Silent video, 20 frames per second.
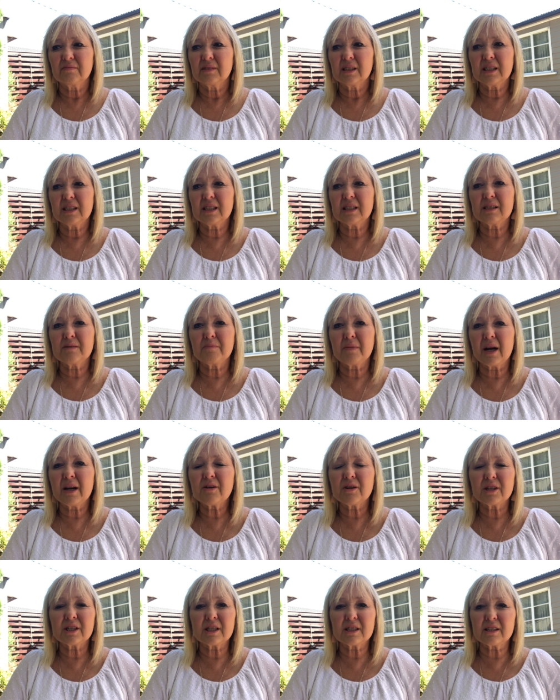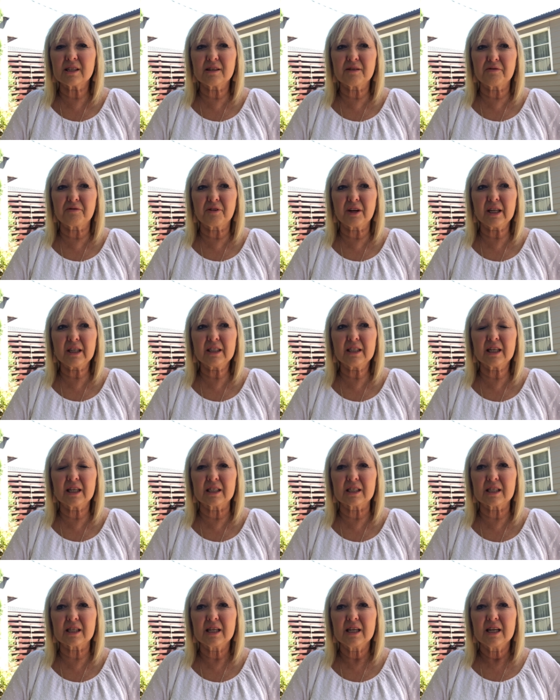it doesn't matter. It doesn't affect
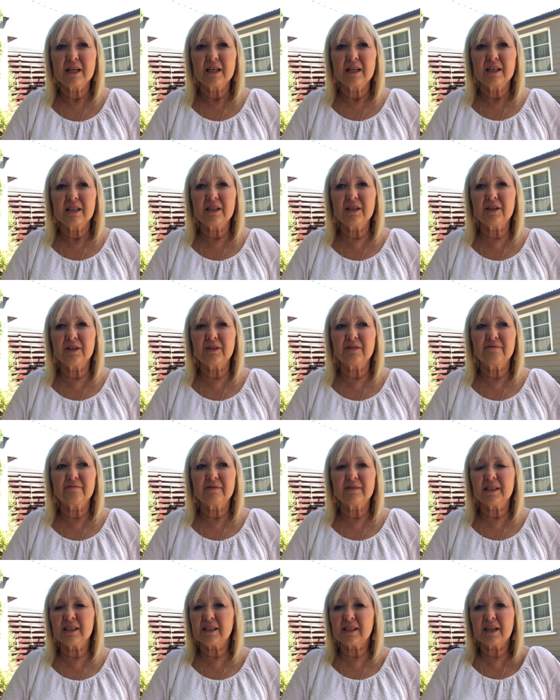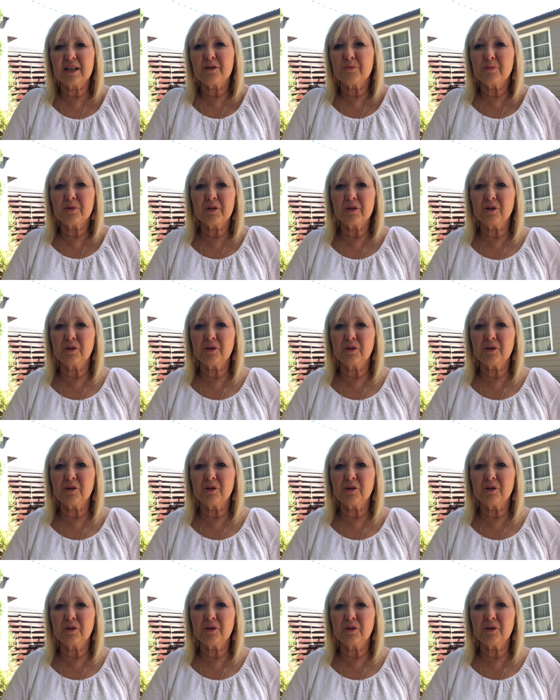us. You know, just get on with